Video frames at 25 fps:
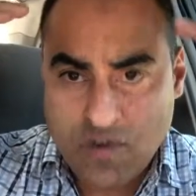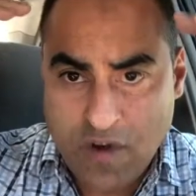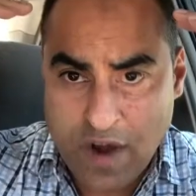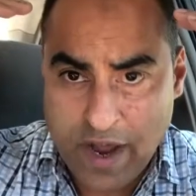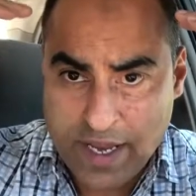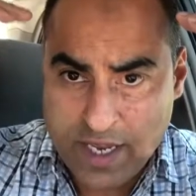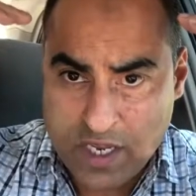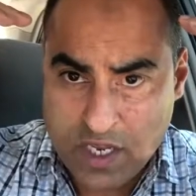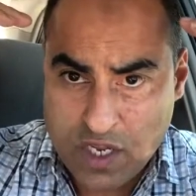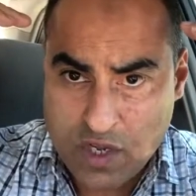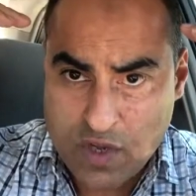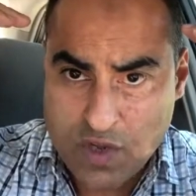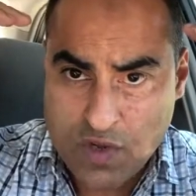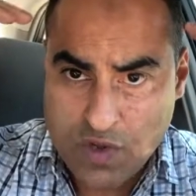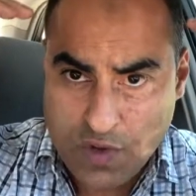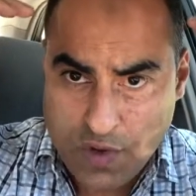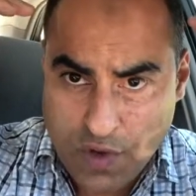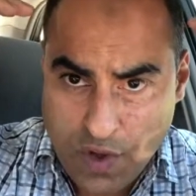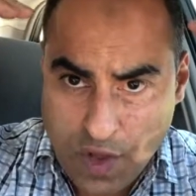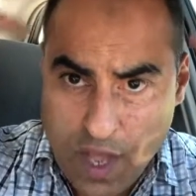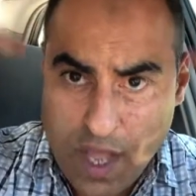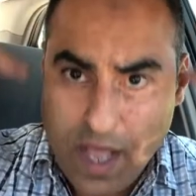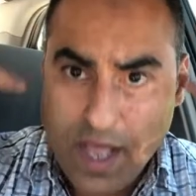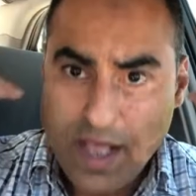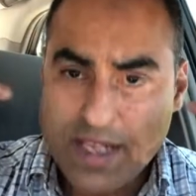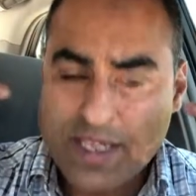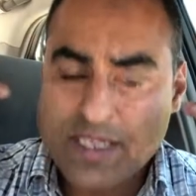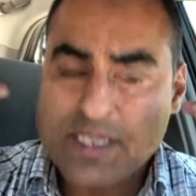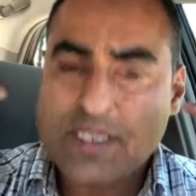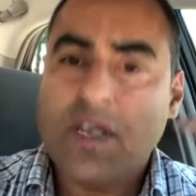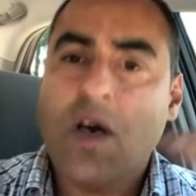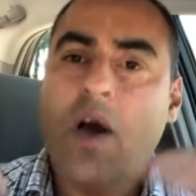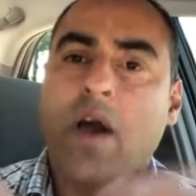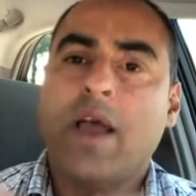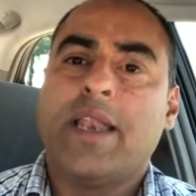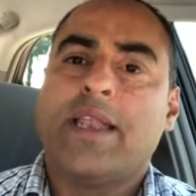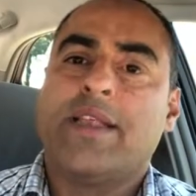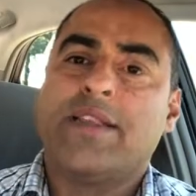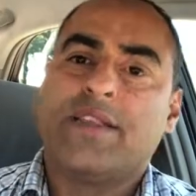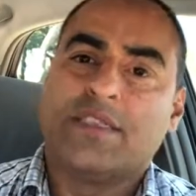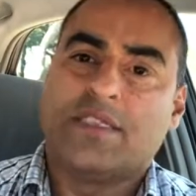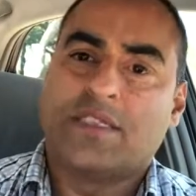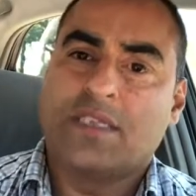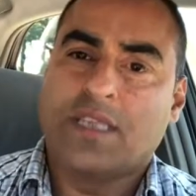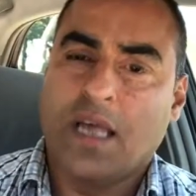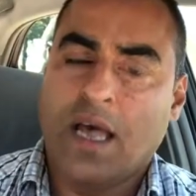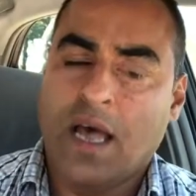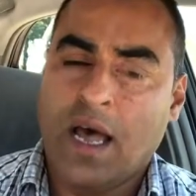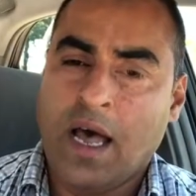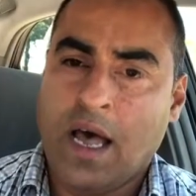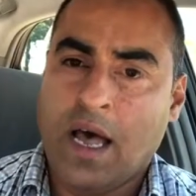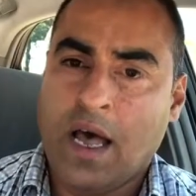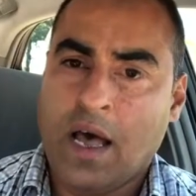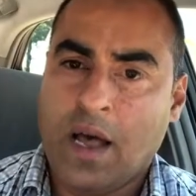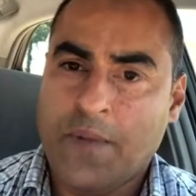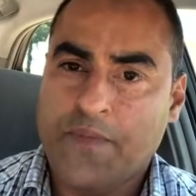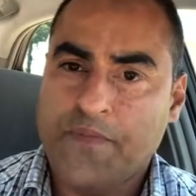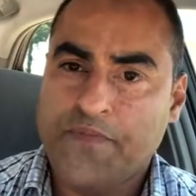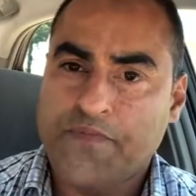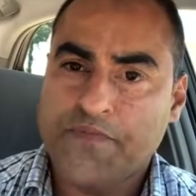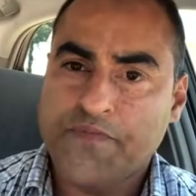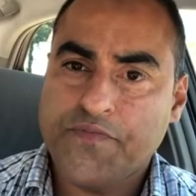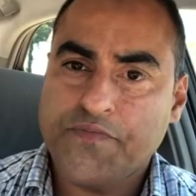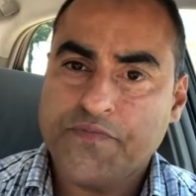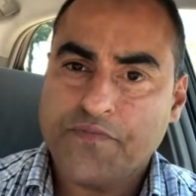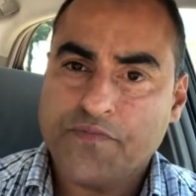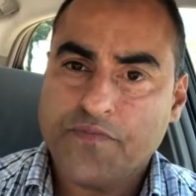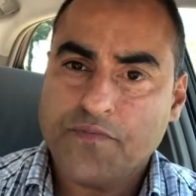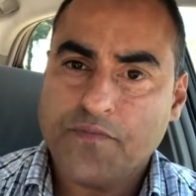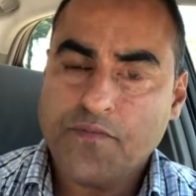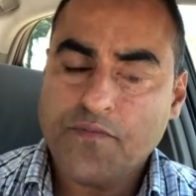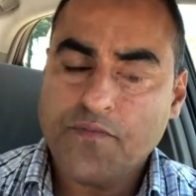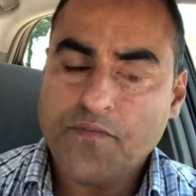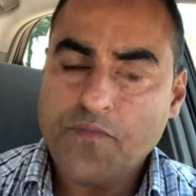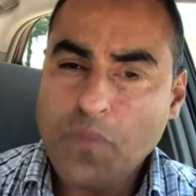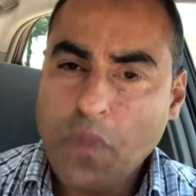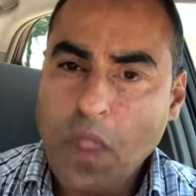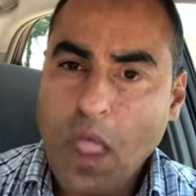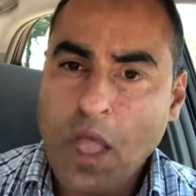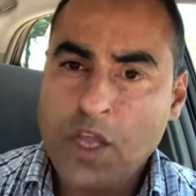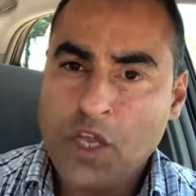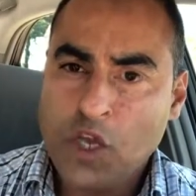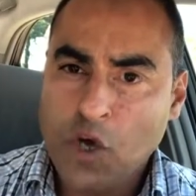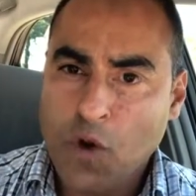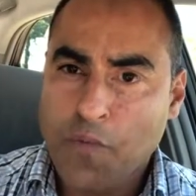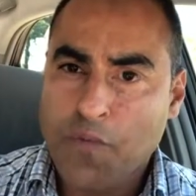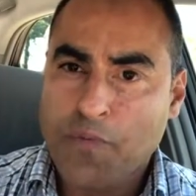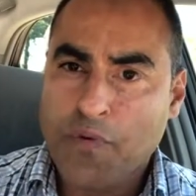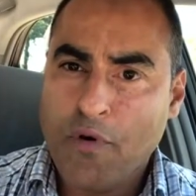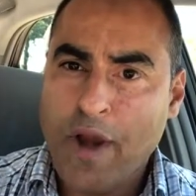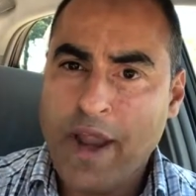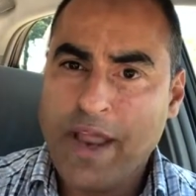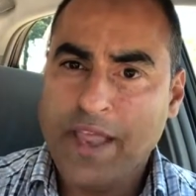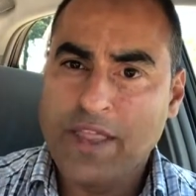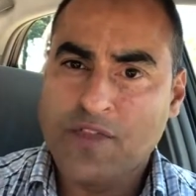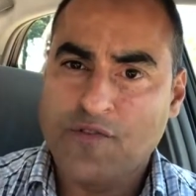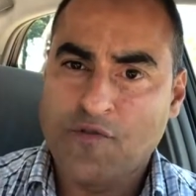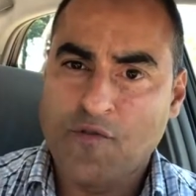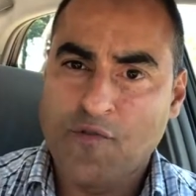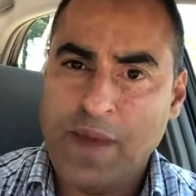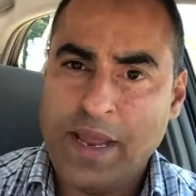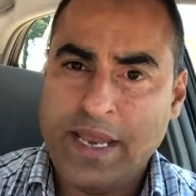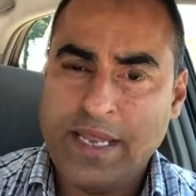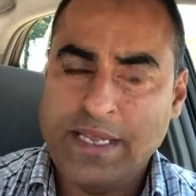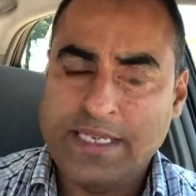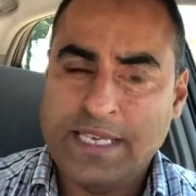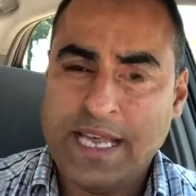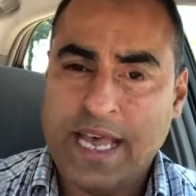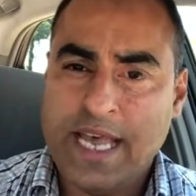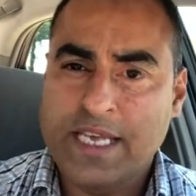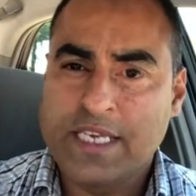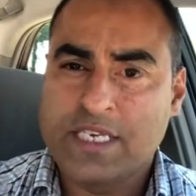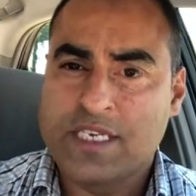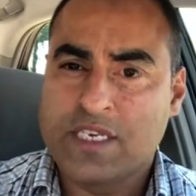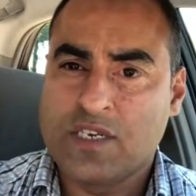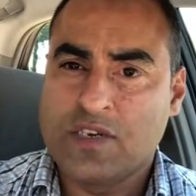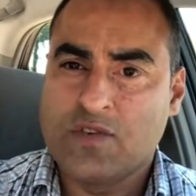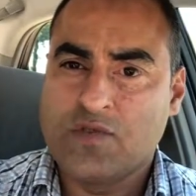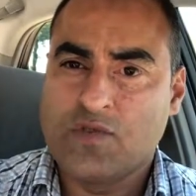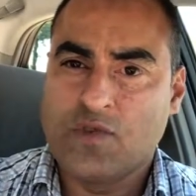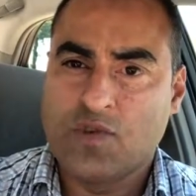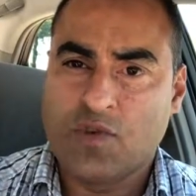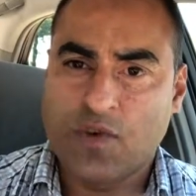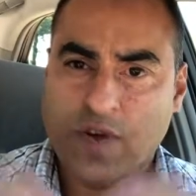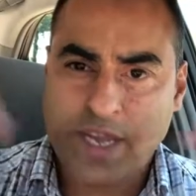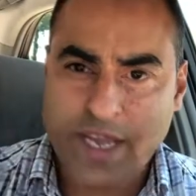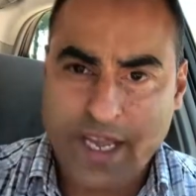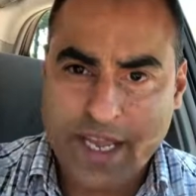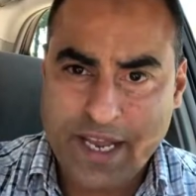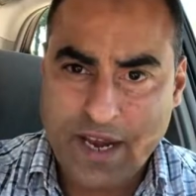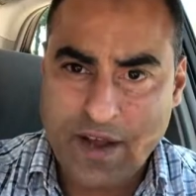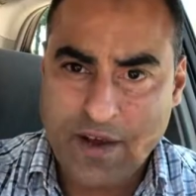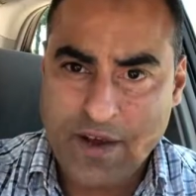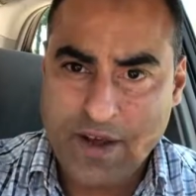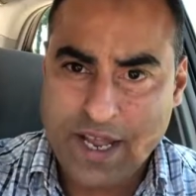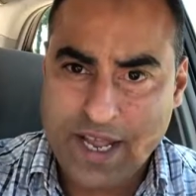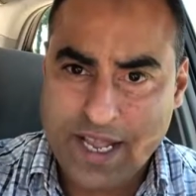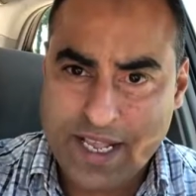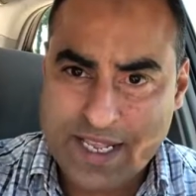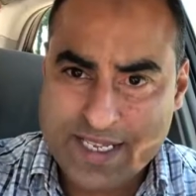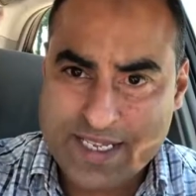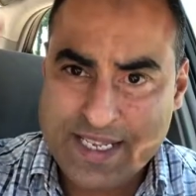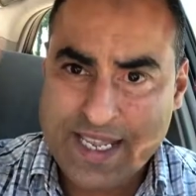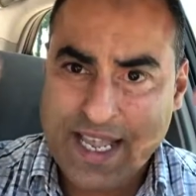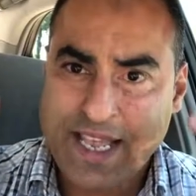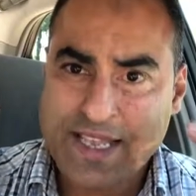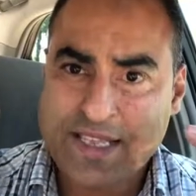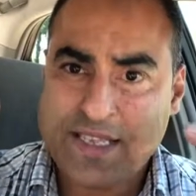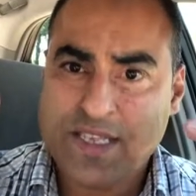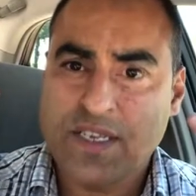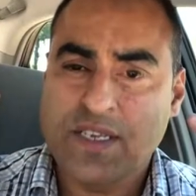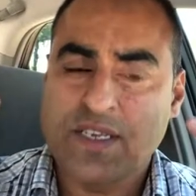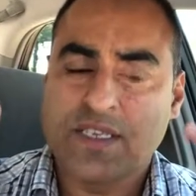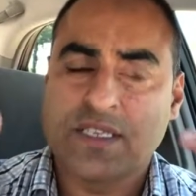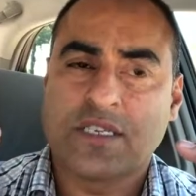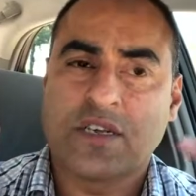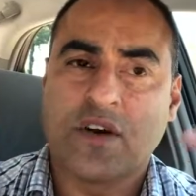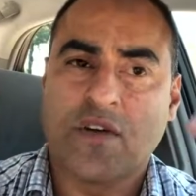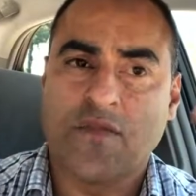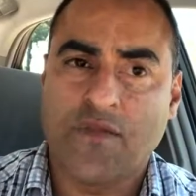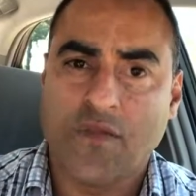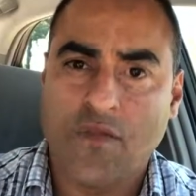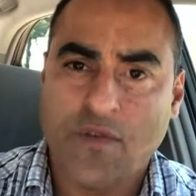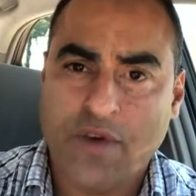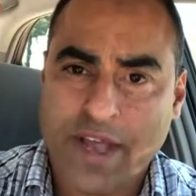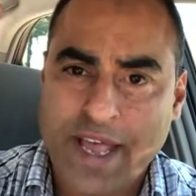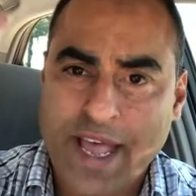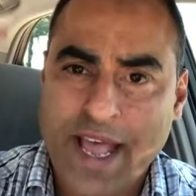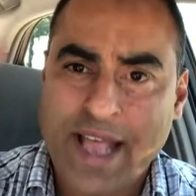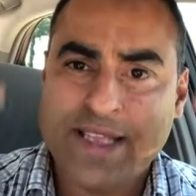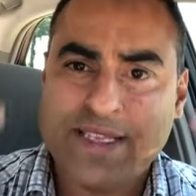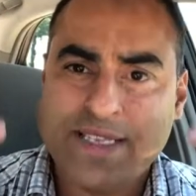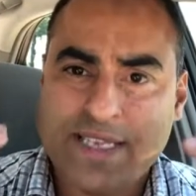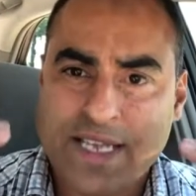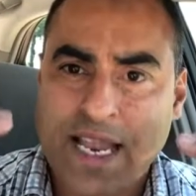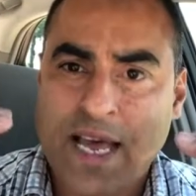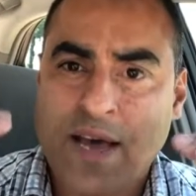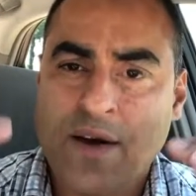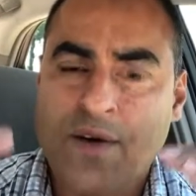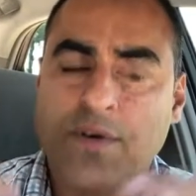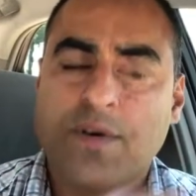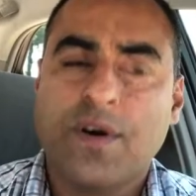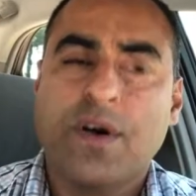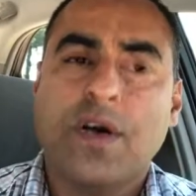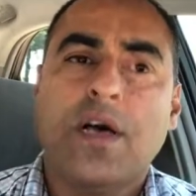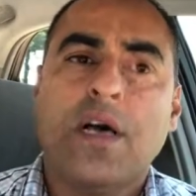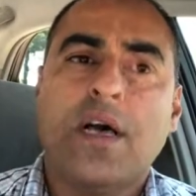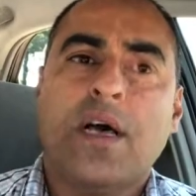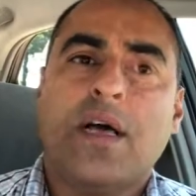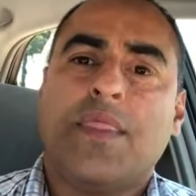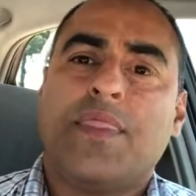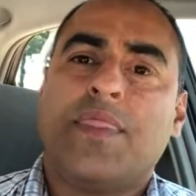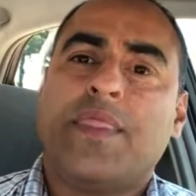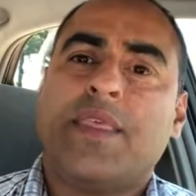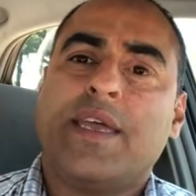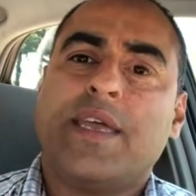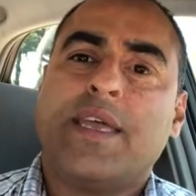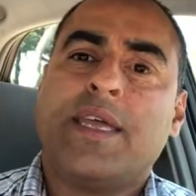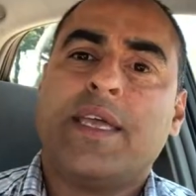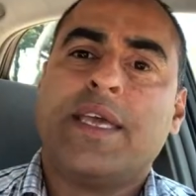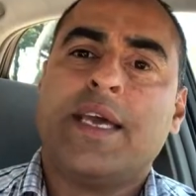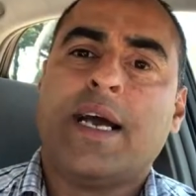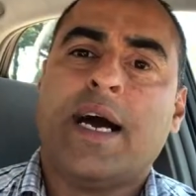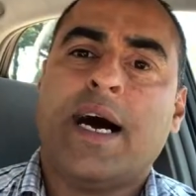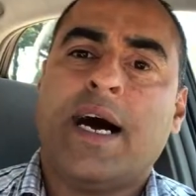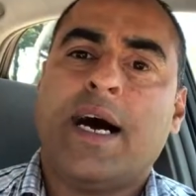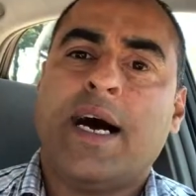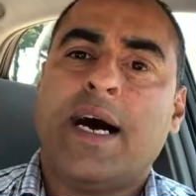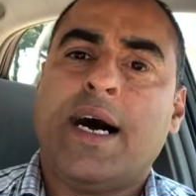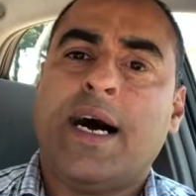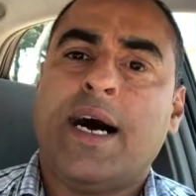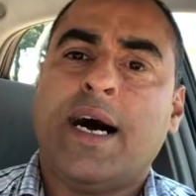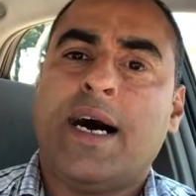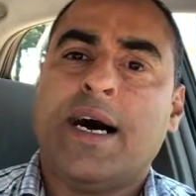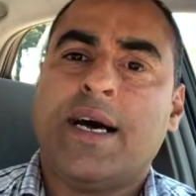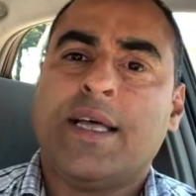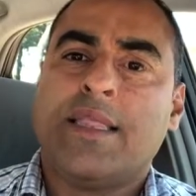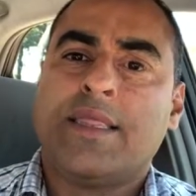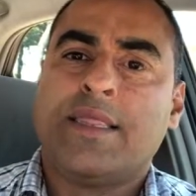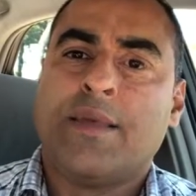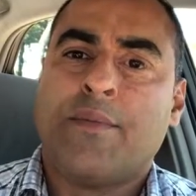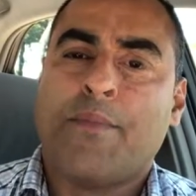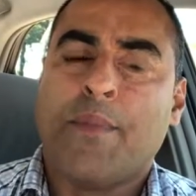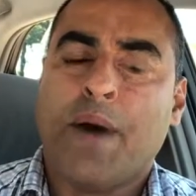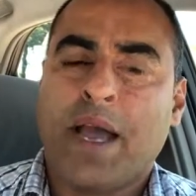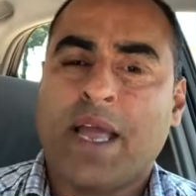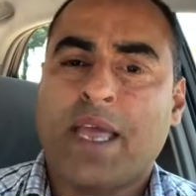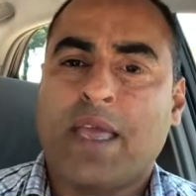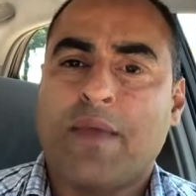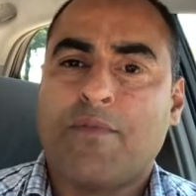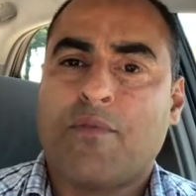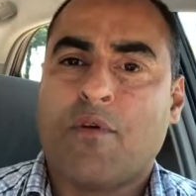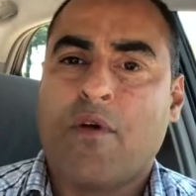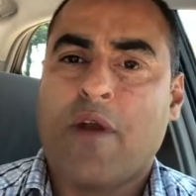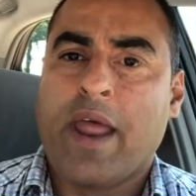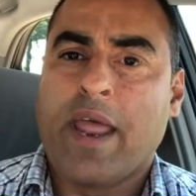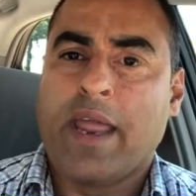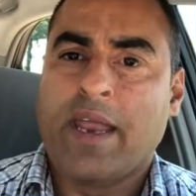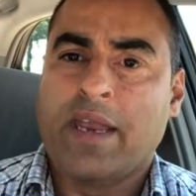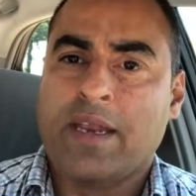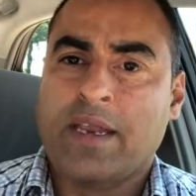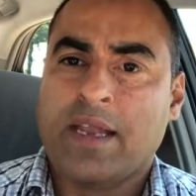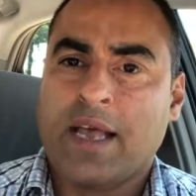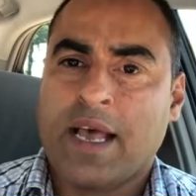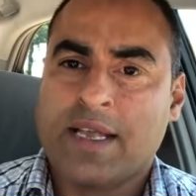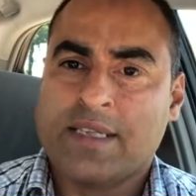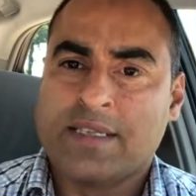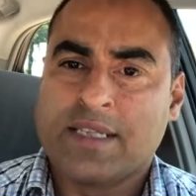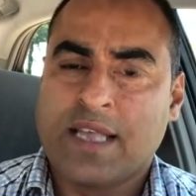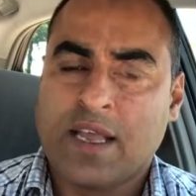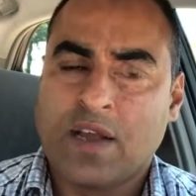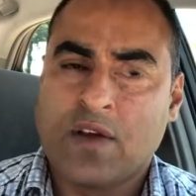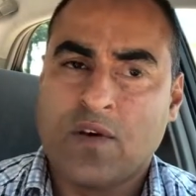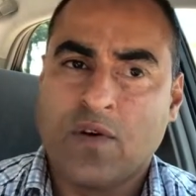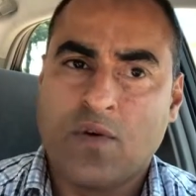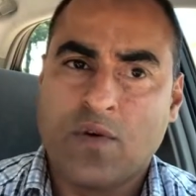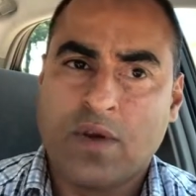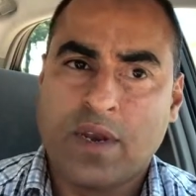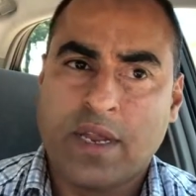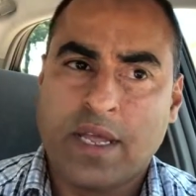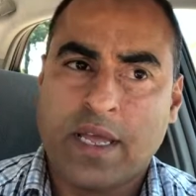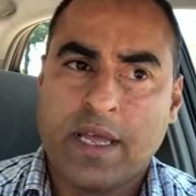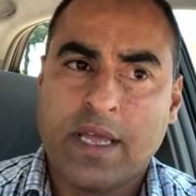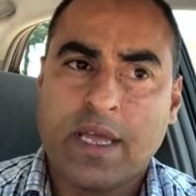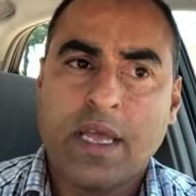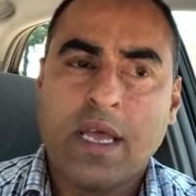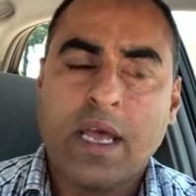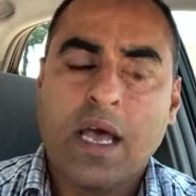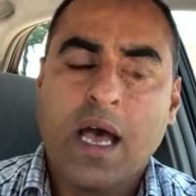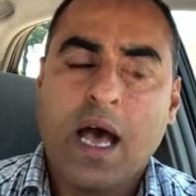tried to silence your brain through meditation, or center yourself, or cancel out the monkey brain, as they call it.